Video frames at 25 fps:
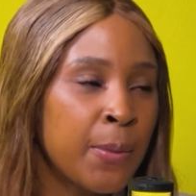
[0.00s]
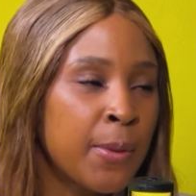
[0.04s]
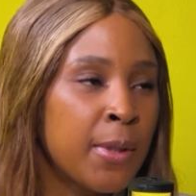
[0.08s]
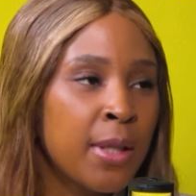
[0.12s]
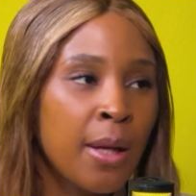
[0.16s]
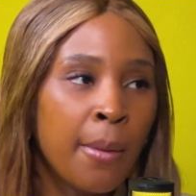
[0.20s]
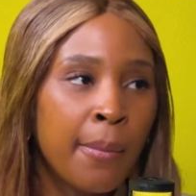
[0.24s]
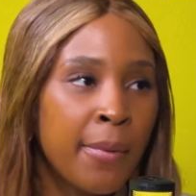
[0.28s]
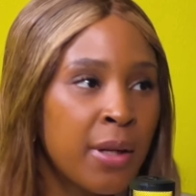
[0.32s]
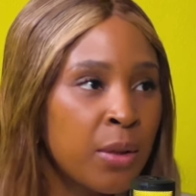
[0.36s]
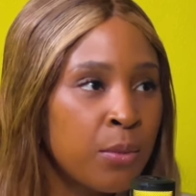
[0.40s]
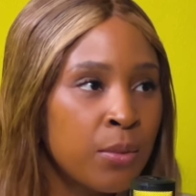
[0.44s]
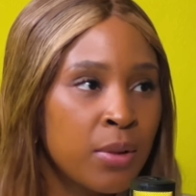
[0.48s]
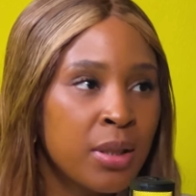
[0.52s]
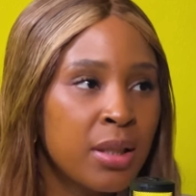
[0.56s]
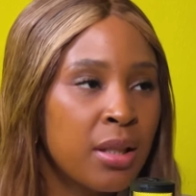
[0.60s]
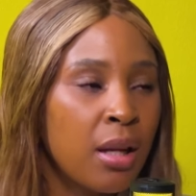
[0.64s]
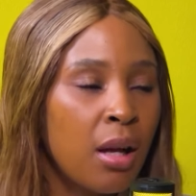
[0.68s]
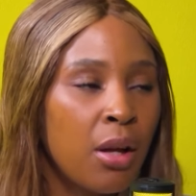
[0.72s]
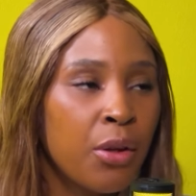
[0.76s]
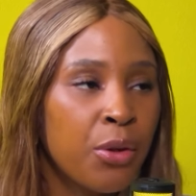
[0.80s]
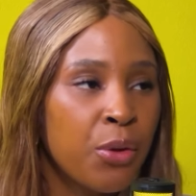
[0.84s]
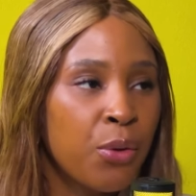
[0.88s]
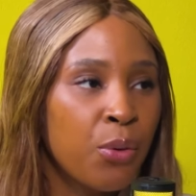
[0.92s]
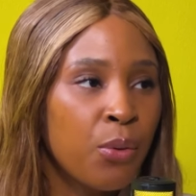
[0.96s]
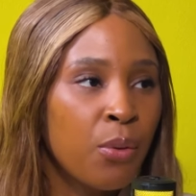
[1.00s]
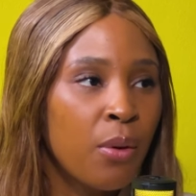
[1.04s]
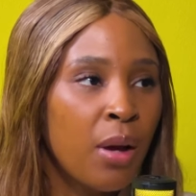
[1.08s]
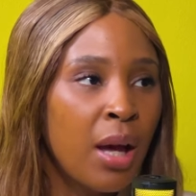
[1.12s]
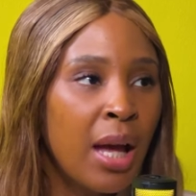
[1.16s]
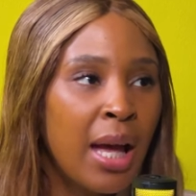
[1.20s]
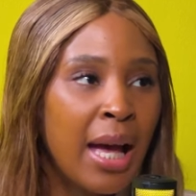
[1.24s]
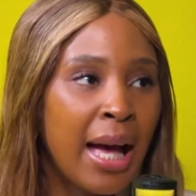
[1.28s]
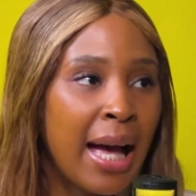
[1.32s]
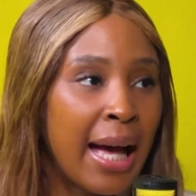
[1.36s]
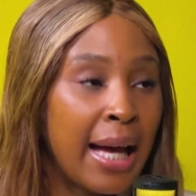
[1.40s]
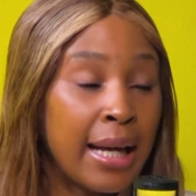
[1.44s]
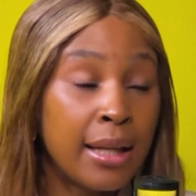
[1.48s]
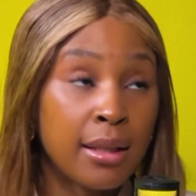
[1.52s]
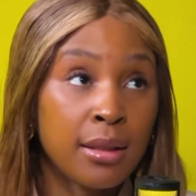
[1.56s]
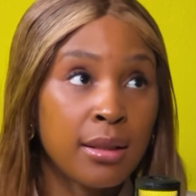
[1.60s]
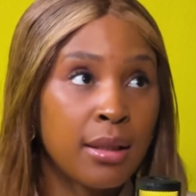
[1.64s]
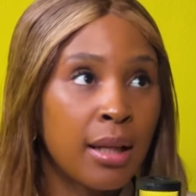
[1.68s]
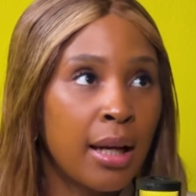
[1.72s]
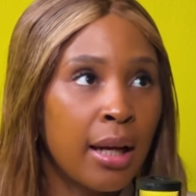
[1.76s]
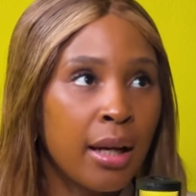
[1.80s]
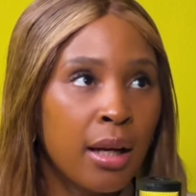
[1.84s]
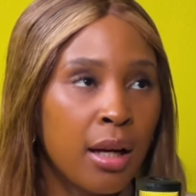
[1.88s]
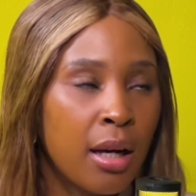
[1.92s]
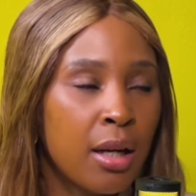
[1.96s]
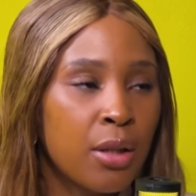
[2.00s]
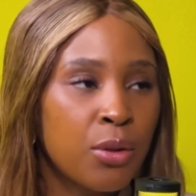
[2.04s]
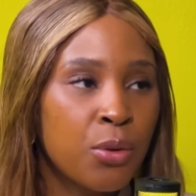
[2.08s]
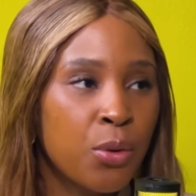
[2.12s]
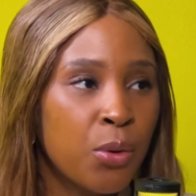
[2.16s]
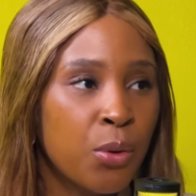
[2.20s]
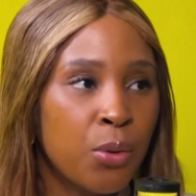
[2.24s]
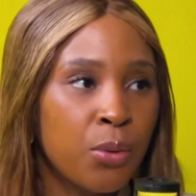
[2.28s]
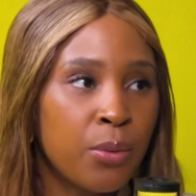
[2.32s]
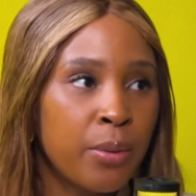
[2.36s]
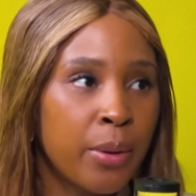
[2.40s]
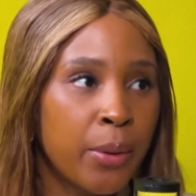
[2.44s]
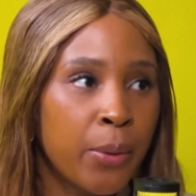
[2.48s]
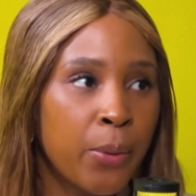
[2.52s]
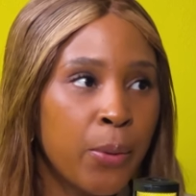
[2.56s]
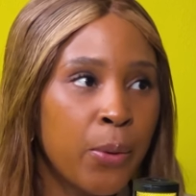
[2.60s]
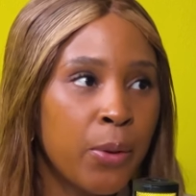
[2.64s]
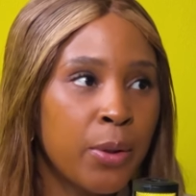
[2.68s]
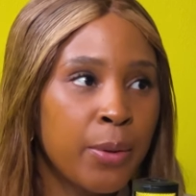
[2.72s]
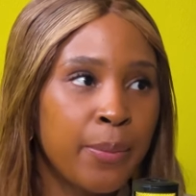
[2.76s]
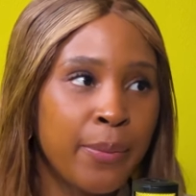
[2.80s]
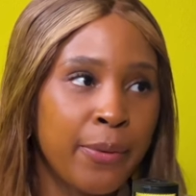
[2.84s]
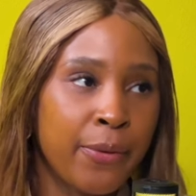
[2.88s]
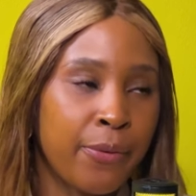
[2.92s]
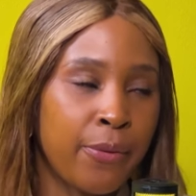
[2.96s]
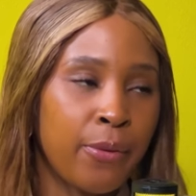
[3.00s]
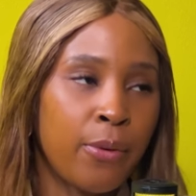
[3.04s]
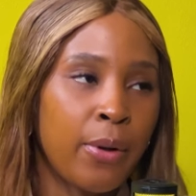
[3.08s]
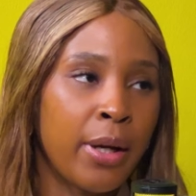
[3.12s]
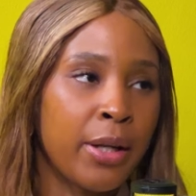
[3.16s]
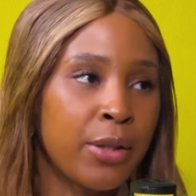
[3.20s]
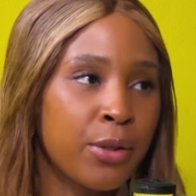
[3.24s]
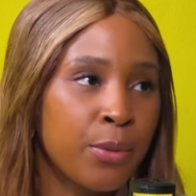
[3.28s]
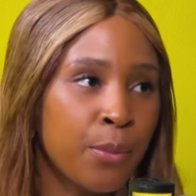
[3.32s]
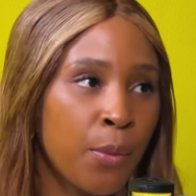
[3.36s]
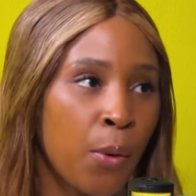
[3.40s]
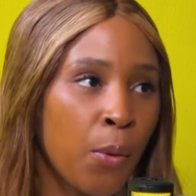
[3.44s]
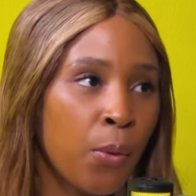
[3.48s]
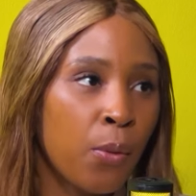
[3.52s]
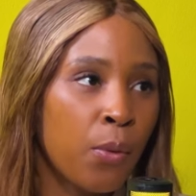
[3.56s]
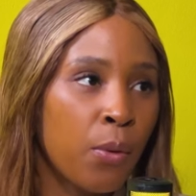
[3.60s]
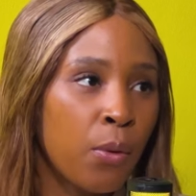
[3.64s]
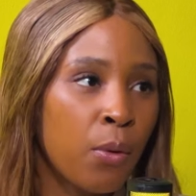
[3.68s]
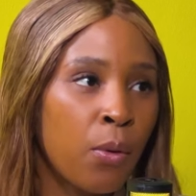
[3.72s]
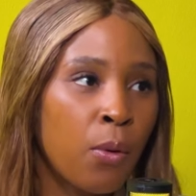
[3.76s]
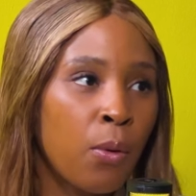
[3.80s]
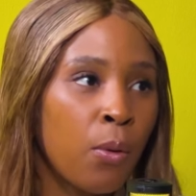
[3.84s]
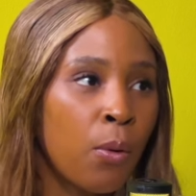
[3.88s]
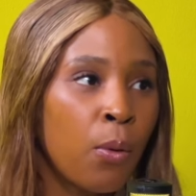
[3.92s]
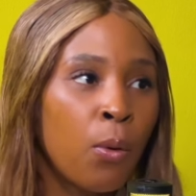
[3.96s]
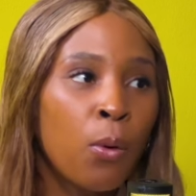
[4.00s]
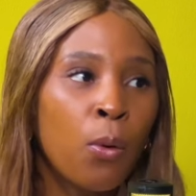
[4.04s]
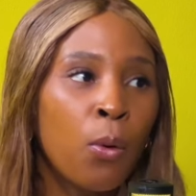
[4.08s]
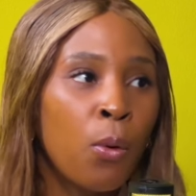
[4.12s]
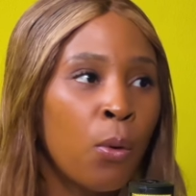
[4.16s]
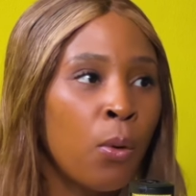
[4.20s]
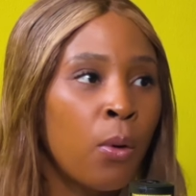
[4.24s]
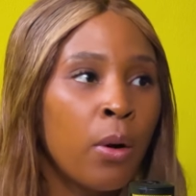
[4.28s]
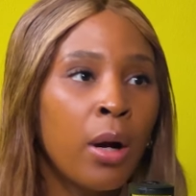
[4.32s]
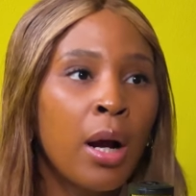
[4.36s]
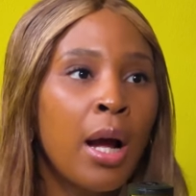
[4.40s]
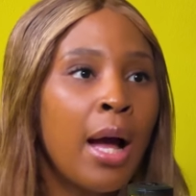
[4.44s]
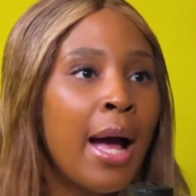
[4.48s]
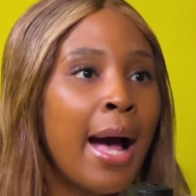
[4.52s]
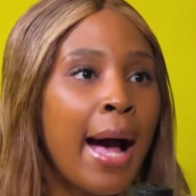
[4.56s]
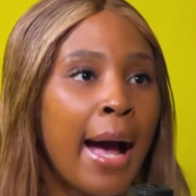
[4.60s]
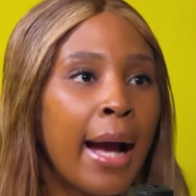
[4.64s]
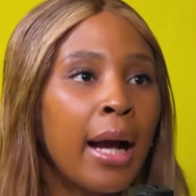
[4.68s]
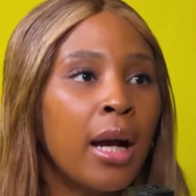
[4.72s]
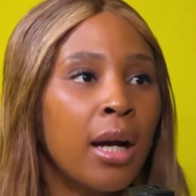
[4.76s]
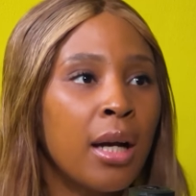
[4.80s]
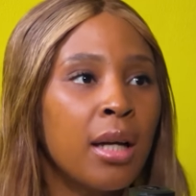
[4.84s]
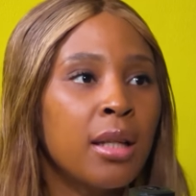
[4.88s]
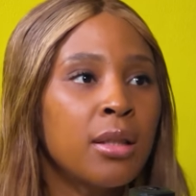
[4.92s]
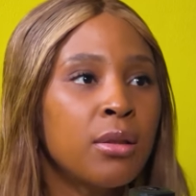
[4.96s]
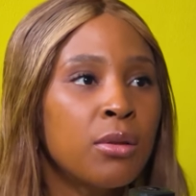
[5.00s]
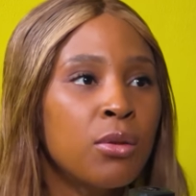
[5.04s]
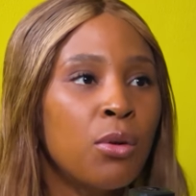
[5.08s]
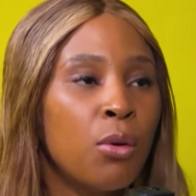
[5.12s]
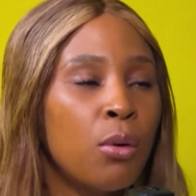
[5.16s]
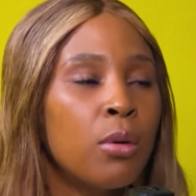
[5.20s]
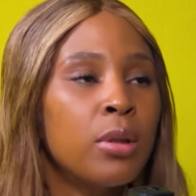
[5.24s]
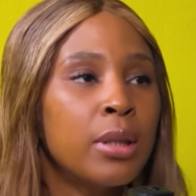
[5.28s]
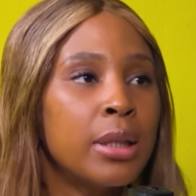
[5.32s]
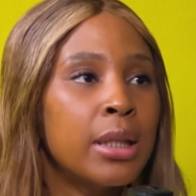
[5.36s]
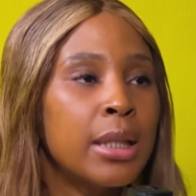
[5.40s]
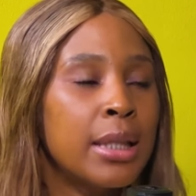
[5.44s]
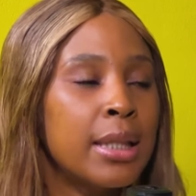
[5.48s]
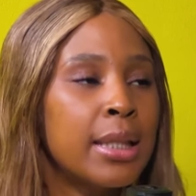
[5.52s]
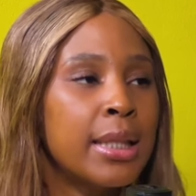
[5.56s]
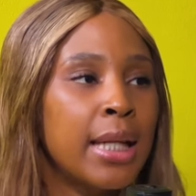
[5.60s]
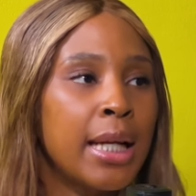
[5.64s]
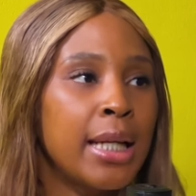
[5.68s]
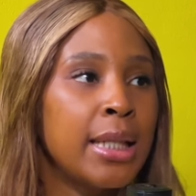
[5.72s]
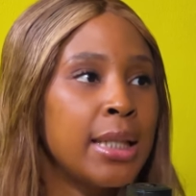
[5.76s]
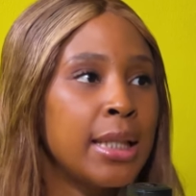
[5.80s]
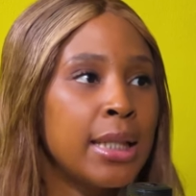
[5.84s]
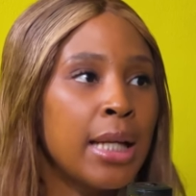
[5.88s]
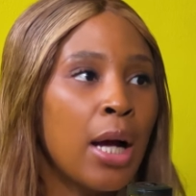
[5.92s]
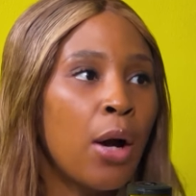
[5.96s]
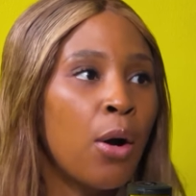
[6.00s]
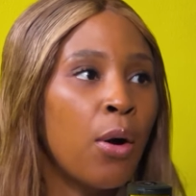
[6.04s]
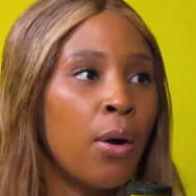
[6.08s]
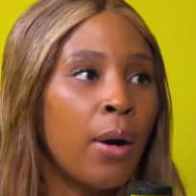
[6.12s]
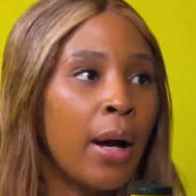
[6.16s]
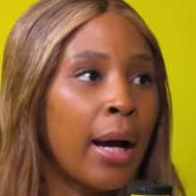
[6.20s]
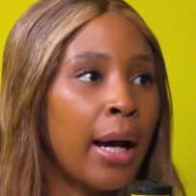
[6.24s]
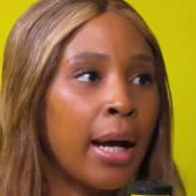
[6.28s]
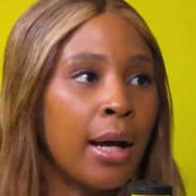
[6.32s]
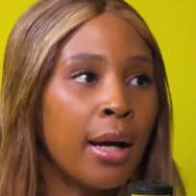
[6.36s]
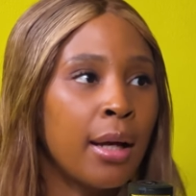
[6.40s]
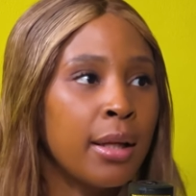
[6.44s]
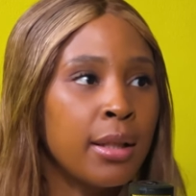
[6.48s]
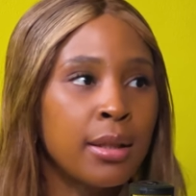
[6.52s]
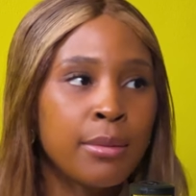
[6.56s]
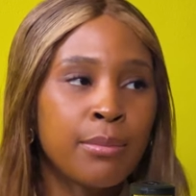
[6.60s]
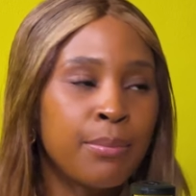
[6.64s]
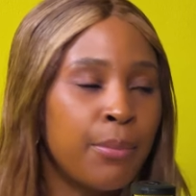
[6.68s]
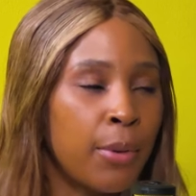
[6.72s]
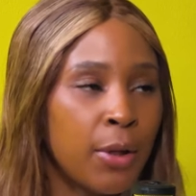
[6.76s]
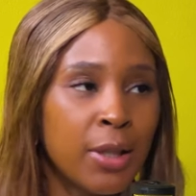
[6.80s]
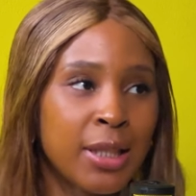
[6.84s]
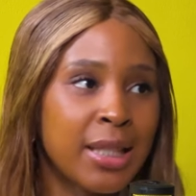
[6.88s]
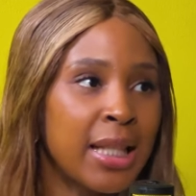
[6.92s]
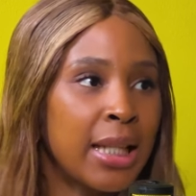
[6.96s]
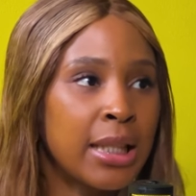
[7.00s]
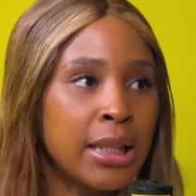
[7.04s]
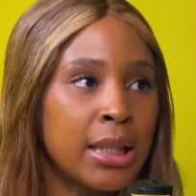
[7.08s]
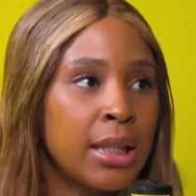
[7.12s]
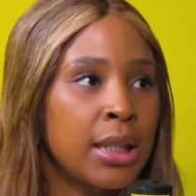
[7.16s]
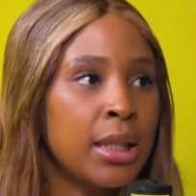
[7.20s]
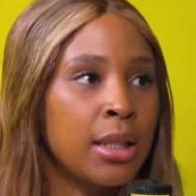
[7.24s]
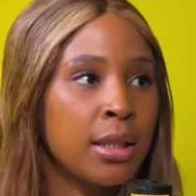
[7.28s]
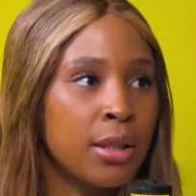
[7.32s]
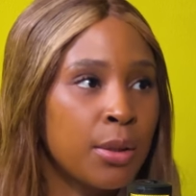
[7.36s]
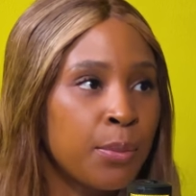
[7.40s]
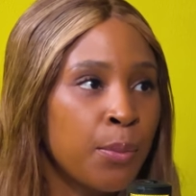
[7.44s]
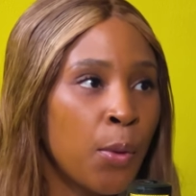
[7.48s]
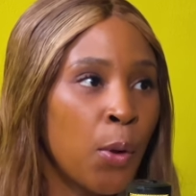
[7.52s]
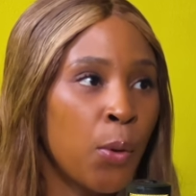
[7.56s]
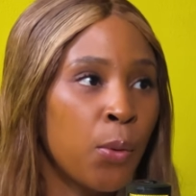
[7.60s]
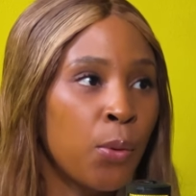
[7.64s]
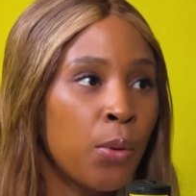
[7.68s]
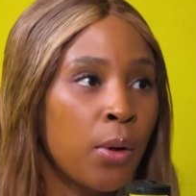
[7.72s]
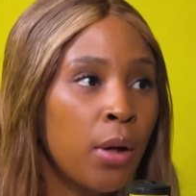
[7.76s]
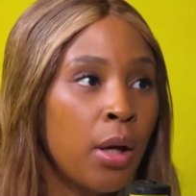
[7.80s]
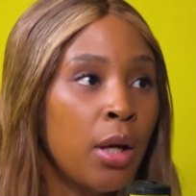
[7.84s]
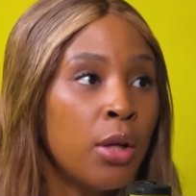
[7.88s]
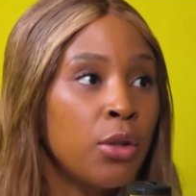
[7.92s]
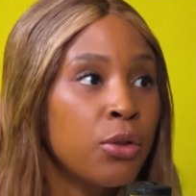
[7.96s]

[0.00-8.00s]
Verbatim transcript: Someone will tell you, I, I can't go record before I smoke, or, or I can't go on the stage now. I, am boss, I need the smoke.